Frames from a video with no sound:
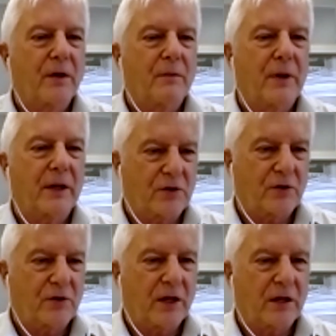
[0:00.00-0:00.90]
But in
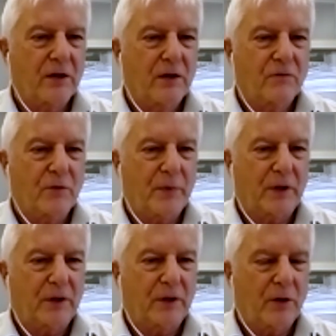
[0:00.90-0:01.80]
addition to that,
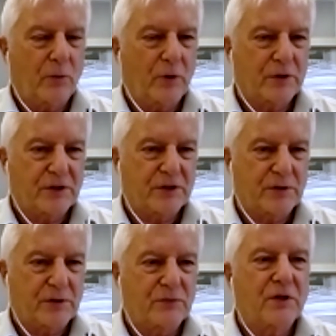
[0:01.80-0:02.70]
for big network
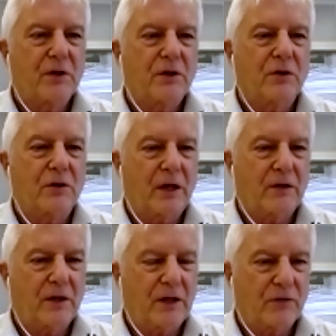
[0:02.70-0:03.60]
systems, you
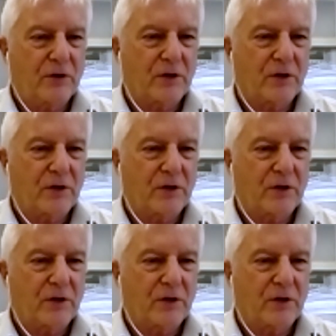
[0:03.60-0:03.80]
can then have a